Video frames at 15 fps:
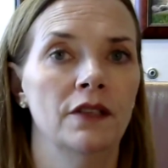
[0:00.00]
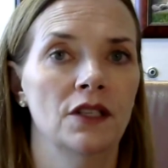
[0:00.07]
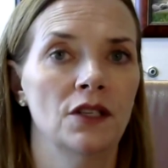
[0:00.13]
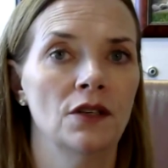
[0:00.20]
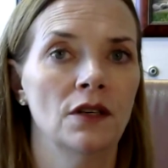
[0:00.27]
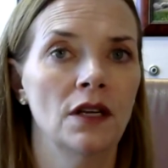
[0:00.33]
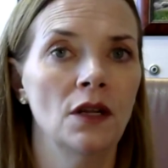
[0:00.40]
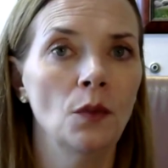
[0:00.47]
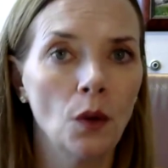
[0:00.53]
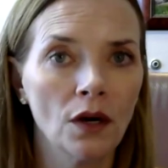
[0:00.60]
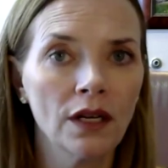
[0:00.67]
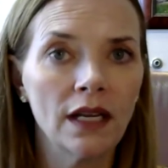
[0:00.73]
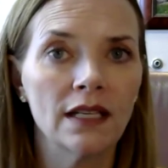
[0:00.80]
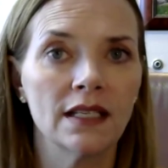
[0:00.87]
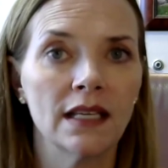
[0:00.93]
of attorney
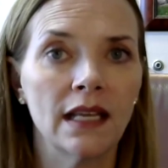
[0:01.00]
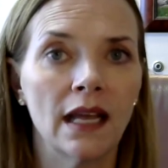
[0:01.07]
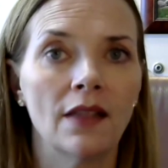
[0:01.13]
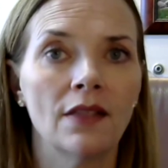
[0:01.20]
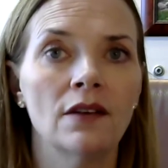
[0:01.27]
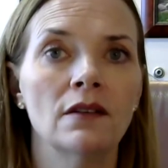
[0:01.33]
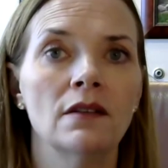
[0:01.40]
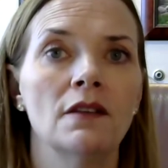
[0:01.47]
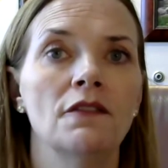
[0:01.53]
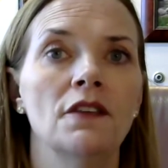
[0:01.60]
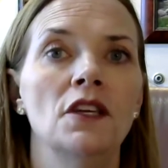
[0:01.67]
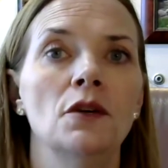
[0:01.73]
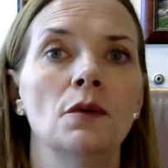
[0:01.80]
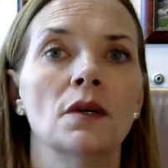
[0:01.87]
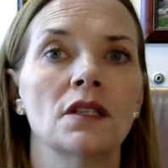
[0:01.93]
working together if
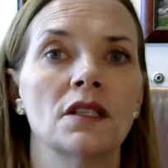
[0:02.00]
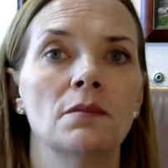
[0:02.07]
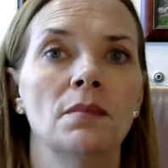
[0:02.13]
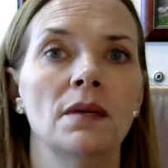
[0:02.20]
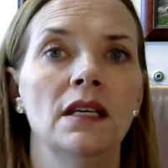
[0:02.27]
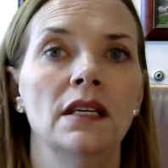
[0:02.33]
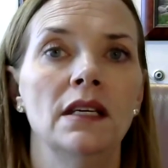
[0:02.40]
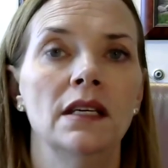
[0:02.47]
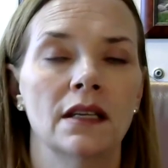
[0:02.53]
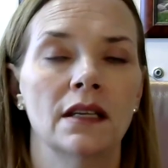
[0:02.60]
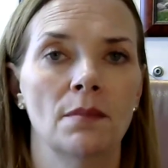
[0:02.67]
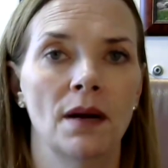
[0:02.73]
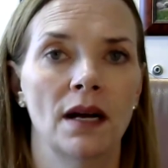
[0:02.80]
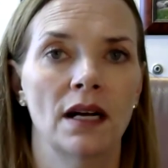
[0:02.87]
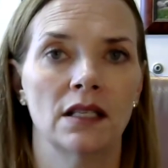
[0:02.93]
you were to be
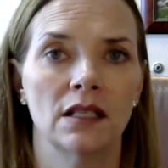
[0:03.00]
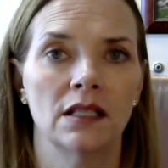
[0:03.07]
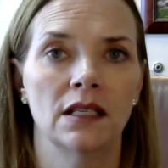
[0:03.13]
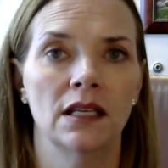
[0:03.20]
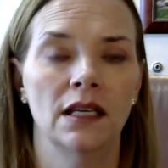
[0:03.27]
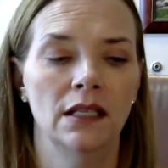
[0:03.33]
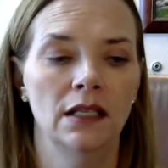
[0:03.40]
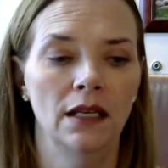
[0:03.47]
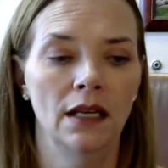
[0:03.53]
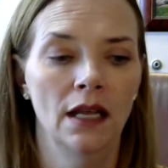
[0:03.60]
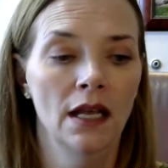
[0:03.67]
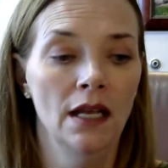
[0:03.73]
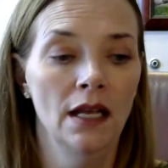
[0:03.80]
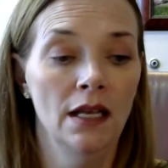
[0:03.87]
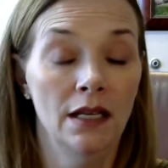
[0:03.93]
incapacitated
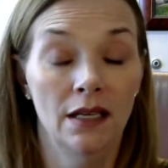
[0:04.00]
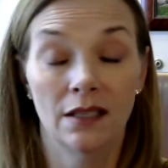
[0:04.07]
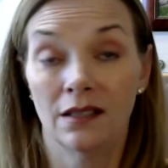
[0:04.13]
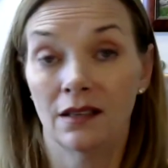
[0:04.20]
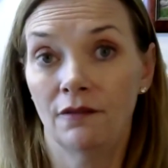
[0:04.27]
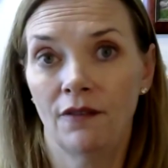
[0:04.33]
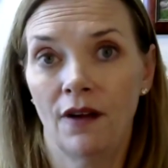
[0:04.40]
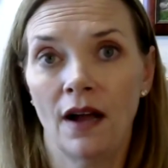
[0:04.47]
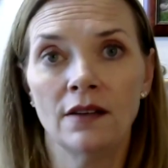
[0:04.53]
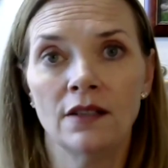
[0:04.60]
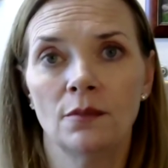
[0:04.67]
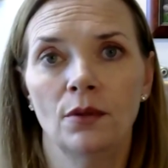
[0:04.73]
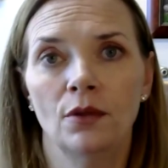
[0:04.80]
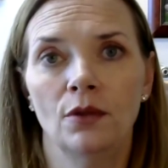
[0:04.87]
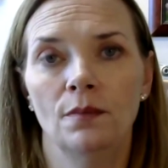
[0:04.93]
is
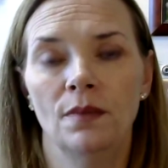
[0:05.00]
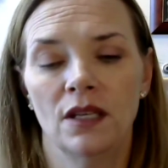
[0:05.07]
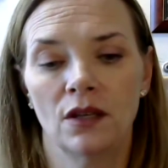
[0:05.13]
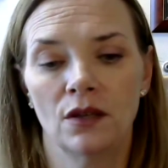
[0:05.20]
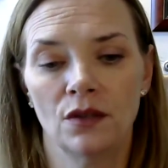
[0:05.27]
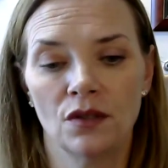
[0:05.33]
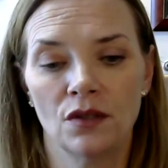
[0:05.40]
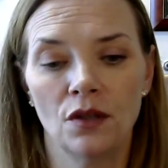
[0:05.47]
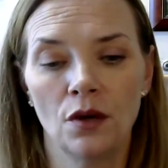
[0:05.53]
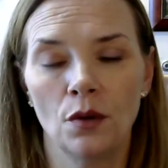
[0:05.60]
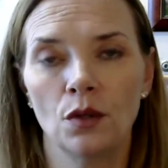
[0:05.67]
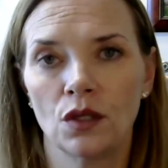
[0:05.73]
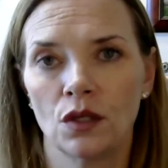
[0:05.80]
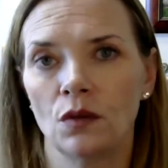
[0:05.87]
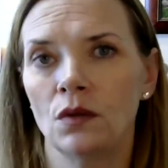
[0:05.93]
invaluable because
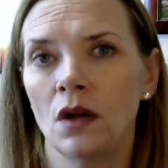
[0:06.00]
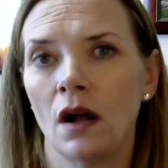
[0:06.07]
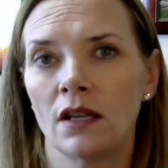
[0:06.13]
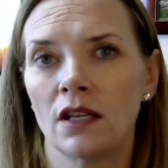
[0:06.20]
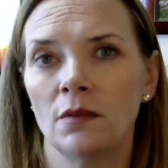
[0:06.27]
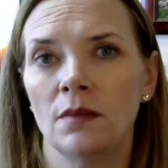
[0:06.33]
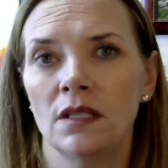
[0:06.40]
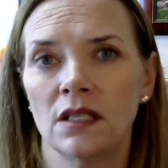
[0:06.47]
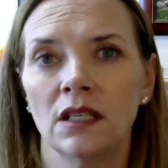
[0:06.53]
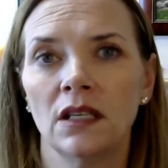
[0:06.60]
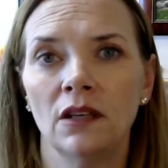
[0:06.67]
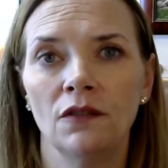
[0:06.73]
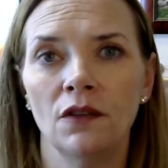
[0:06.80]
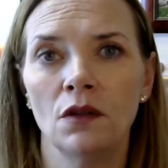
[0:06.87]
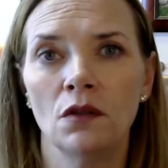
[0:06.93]
those two documents
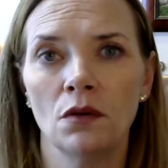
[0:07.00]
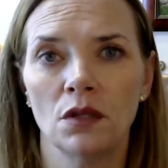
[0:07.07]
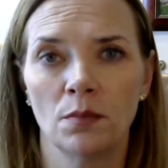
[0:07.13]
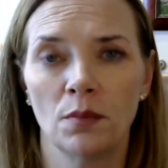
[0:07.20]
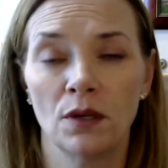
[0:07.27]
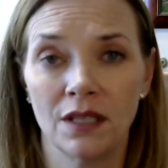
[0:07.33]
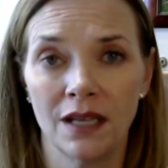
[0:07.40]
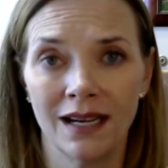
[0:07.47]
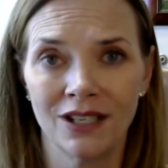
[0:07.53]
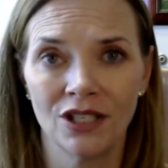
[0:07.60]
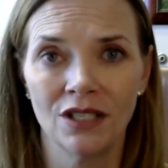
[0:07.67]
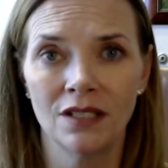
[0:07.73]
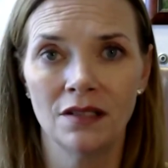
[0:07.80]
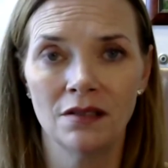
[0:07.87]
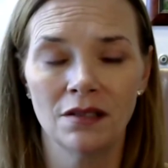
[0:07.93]
give you those
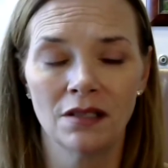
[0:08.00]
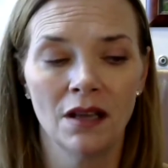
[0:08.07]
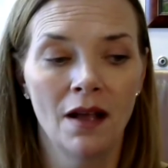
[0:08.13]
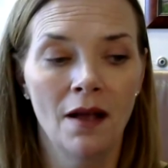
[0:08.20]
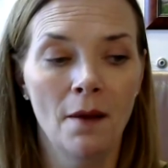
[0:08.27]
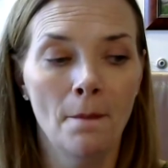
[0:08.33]
protections